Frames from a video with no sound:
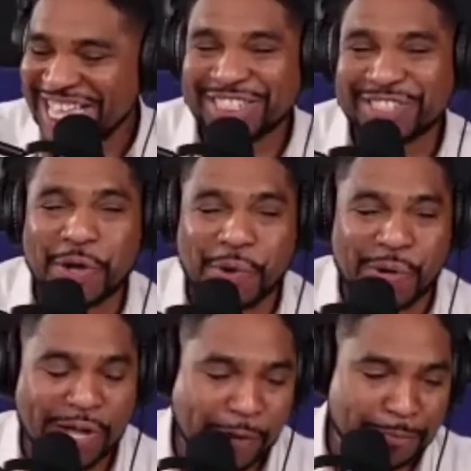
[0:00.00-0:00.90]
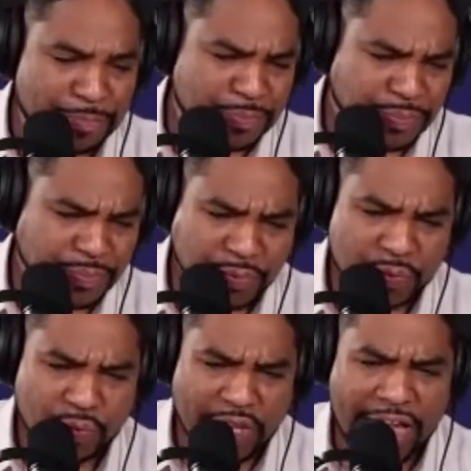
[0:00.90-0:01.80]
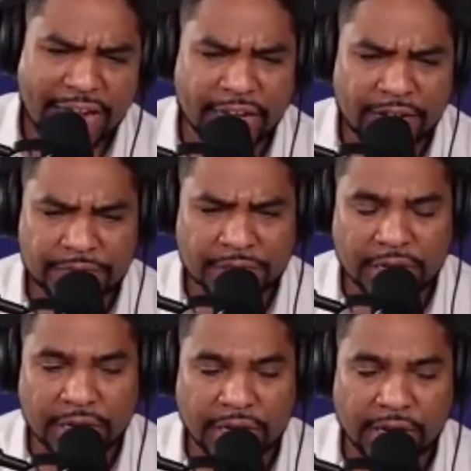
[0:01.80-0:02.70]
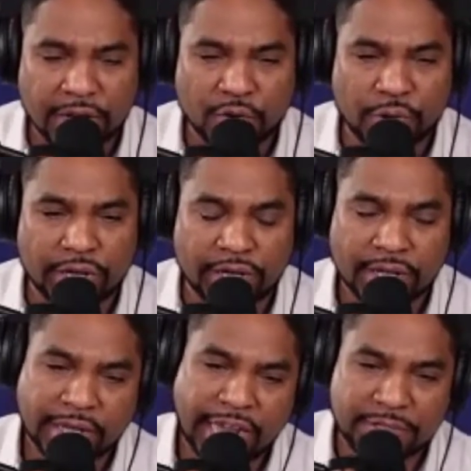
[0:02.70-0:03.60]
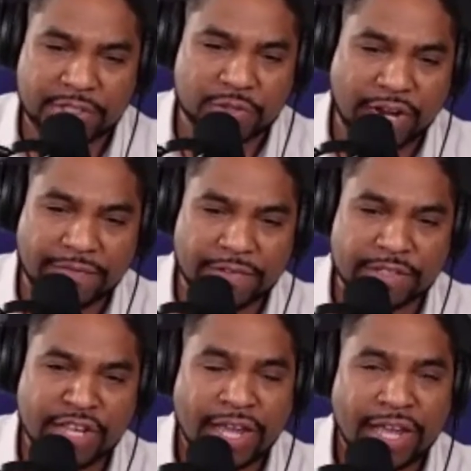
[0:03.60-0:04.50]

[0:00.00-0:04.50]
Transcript: So I left Korea, came to Travis.